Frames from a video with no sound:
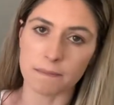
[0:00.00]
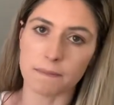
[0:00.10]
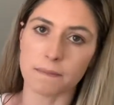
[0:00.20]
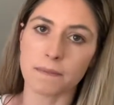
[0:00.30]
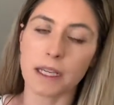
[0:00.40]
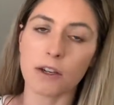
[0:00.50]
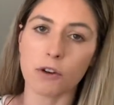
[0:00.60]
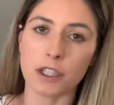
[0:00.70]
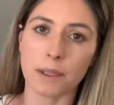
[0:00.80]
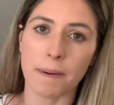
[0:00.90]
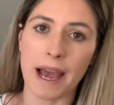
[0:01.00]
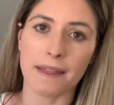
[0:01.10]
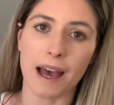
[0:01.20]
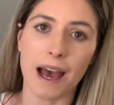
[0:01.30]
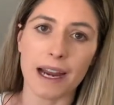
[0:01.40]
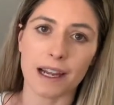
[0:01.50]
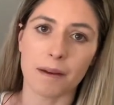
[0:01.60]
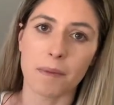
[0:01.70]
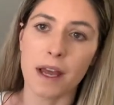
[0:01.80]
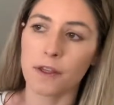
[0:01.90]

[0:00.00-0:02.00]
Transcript: in order to buy that item.